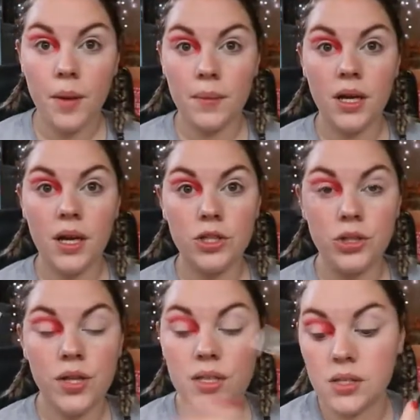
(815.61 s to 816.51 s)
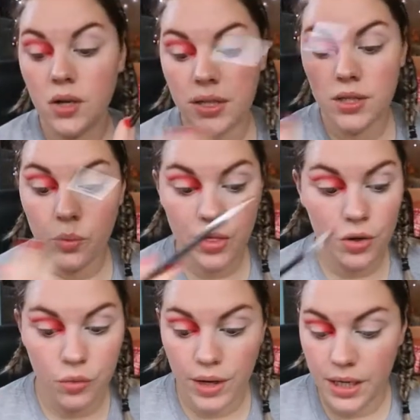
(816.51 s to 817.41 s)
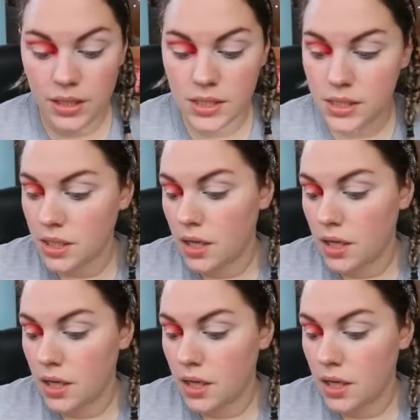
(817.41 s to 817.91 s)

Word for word: I'm gonna do the other side with the greens.